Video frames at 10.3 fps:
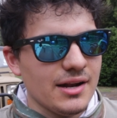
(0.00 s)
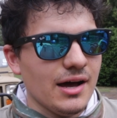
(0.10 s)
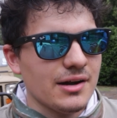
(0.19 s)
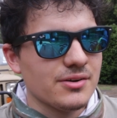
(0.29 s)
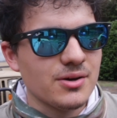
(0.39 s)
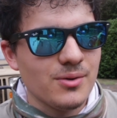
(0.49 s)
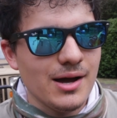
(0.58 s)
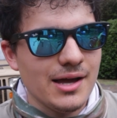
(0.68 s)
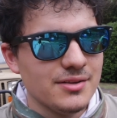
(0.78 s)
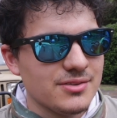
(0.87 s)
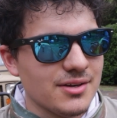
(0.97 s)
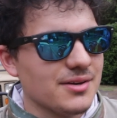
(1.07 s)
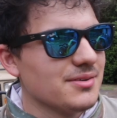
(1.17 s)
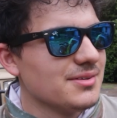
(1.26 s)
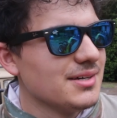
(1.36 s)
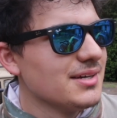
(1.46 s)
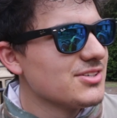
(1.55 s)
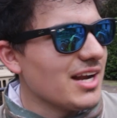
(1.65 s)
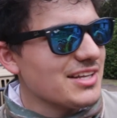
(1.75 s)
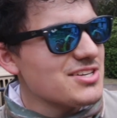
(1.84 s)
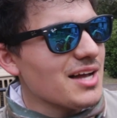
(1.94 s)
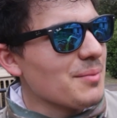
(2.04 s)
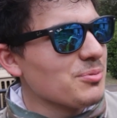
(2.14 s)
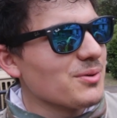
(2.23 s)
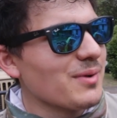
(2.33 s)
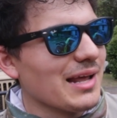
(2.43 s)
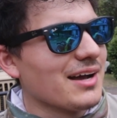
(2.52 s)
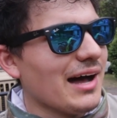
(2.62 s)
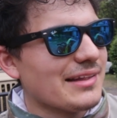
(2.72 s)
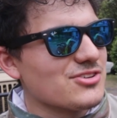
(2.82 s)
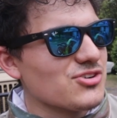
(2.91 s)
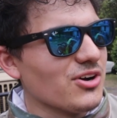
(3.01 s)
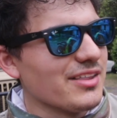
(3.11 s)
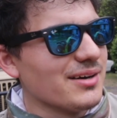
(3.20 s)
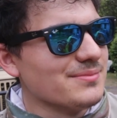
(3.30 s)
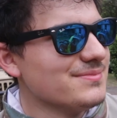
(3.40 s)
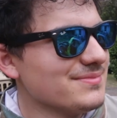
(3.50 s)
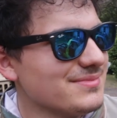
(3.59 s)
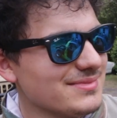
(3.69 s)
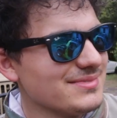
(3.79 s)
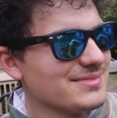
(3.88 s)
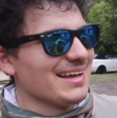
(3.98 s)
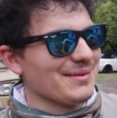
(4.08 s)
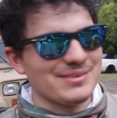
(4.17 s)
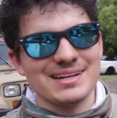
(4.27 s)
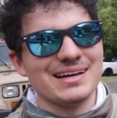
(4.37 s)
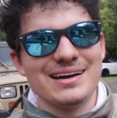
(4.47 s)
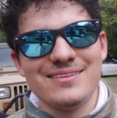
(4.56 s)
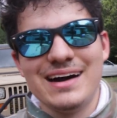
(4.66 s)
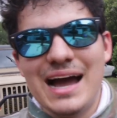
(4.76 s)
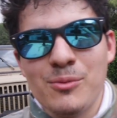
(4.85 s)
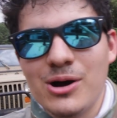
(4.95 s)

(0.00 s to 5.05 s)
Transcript: don't know why, so. Should I just upload what I got to troll them? No, I'm kidding, I